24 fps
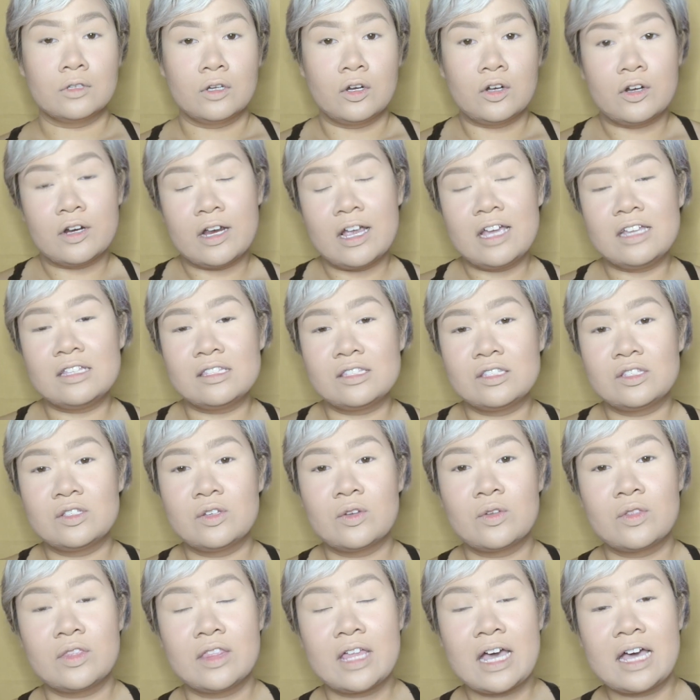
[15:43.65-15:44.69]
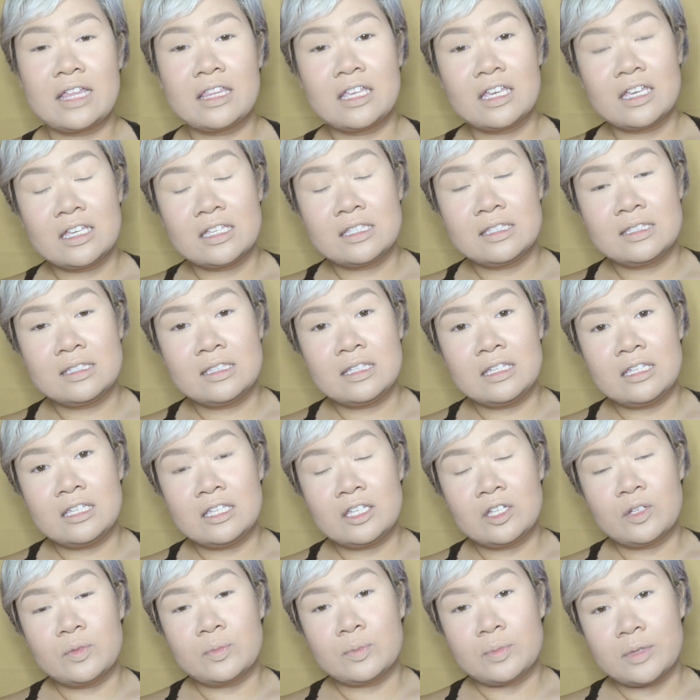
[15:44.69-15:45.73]
Alright, so that is the
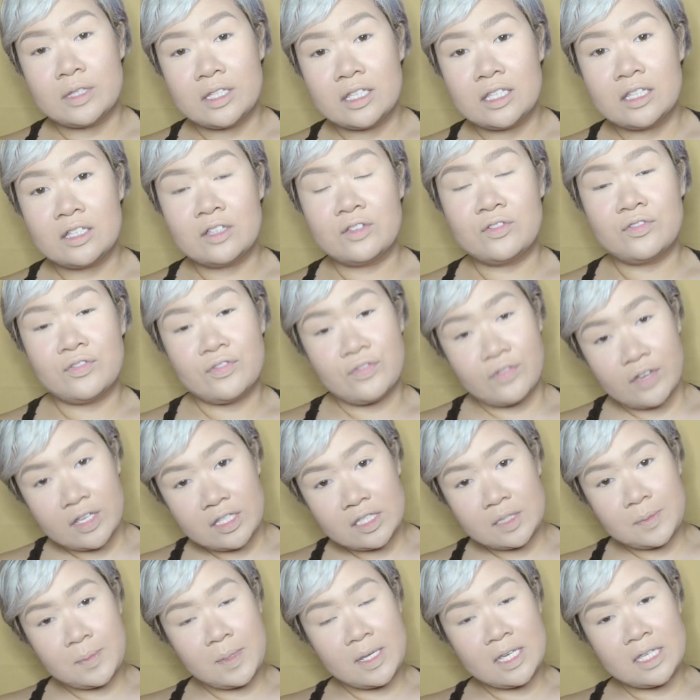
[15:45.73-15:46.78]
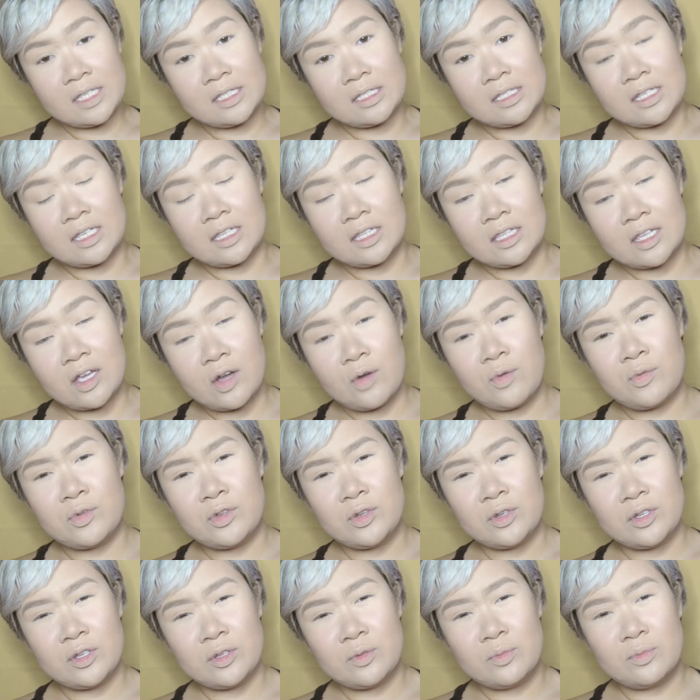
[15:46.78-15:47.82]
completed face base, and now
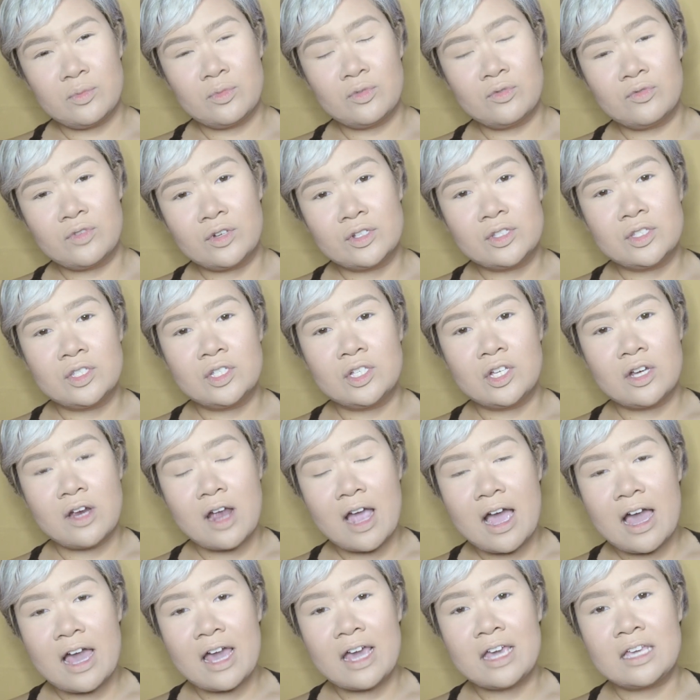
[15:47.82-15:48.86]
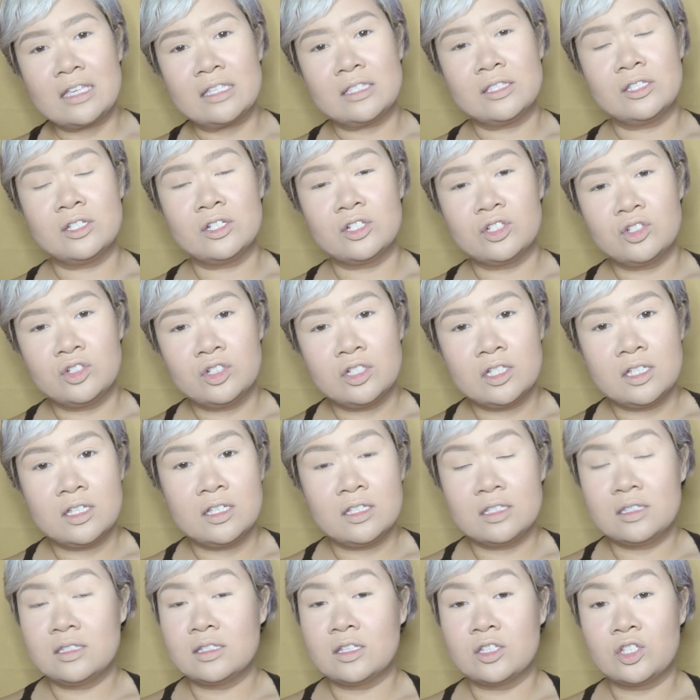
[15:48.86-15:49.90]
you can move on to your eyes, your
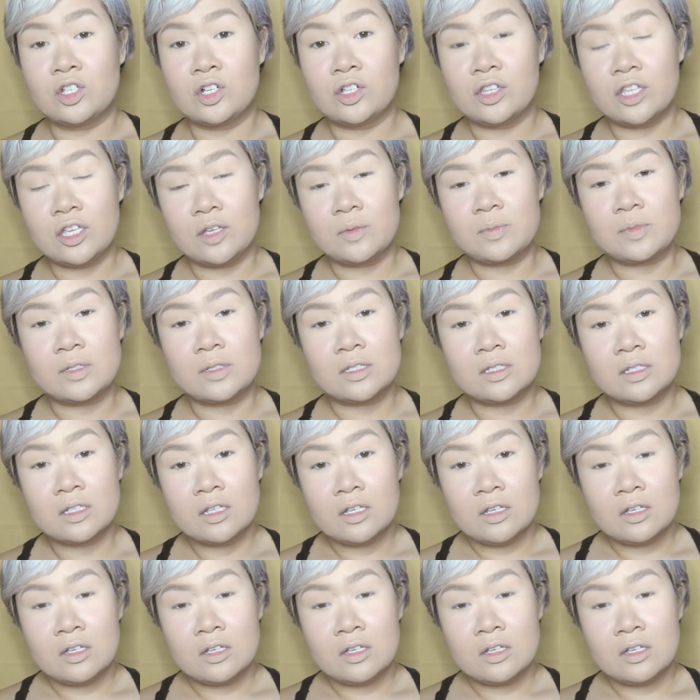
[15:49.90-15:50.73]
cheeks, and your lips.